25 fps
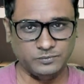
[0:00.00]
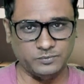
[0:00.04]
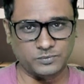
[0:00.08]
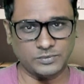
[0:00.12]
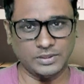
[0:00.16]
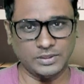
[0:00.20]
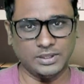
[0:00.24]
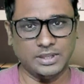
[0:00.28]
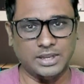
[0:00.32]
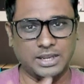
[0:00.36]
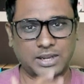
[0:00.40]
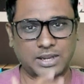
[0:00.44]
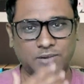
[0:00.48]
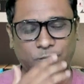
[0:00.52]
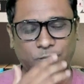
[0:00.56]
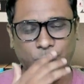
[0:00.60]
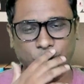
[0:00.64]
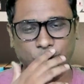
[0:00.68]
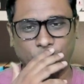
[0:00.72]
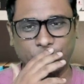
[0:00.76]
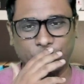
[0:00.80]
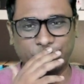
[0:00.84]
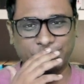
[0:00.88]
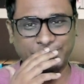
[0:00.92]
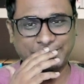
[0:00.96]
for
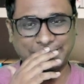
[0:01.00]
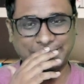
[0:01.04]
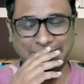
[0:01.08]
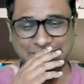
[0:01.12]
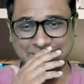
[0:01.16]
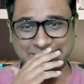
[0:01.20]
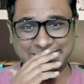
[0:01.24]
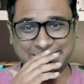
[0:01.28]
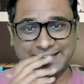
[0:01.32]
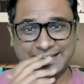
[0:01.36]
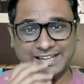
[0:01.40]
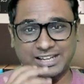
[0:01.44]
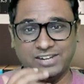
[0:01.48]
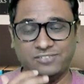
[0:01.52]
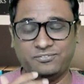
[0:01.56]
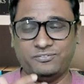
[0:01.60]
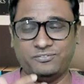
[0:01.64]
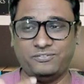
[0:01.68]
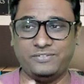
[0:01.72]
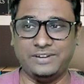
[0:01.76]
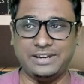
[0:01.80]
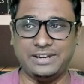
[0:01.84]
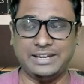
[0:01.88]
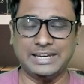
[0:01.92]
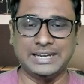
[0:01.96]
auto industry, if
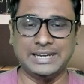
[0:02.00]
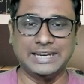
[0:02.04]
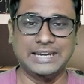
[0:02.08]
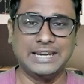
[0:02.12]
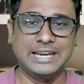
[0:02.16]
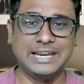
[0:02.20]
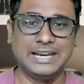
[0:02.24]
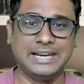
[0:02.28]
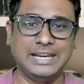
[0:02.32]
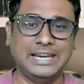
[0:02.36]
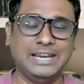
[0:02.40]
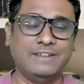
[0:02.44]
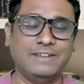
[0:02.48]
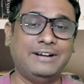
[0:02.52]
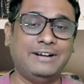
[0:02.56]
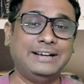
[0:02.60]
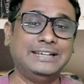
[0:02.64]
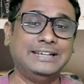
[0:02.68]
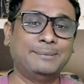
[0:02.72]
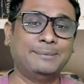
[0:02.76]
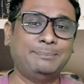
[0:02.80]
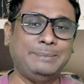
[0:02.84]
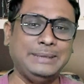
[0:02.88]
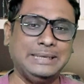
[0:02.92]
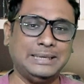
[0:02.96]
we divide
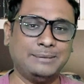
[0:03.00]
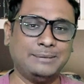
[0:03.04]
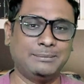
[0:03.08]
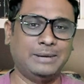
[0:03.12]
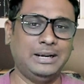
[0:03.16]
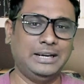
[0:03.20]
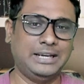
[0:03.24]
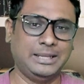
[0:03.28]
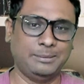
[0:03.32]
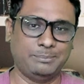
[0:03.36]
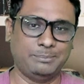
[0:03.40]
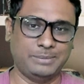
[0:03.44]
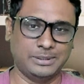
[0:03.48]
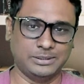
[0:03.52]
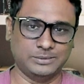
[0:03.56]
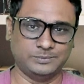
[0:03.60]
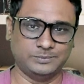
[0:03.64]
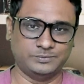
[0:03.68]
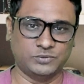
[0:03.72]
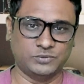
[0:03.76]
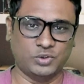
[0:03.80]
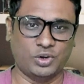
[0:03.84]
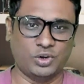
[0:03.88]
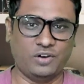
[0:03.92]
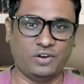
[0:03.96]
the PE multiple
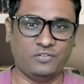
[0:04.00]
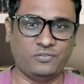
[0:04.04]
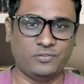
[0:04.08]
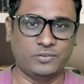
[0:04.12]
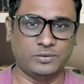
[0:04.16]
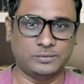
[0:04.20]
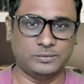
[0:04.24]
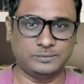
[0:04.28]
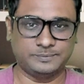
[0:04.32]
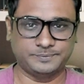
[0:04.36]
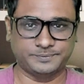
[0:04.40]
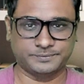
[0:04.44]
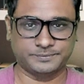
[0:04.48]
of